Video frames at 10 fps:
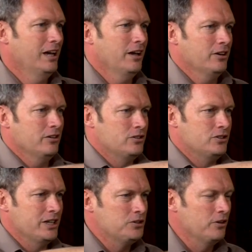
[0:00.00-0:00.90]
Uh, the
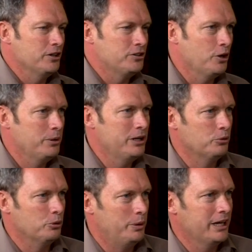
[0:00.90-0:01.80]
sensor on the top here
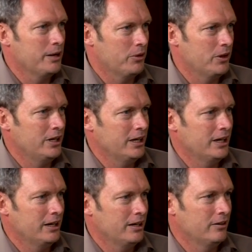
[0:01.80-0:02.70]
will pick up the
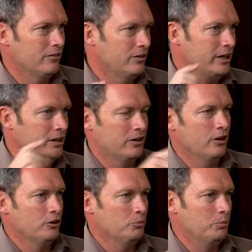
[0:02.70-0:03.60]
uh, the
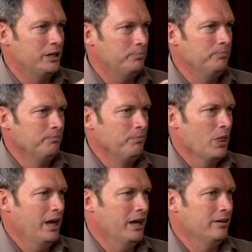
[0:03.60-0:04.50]
encoded beam
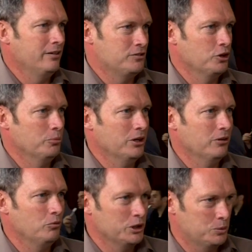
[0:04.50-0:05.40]
and determine
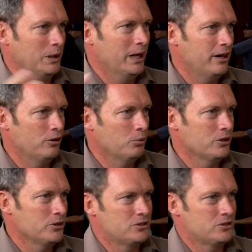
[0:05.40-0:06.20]
which player it was,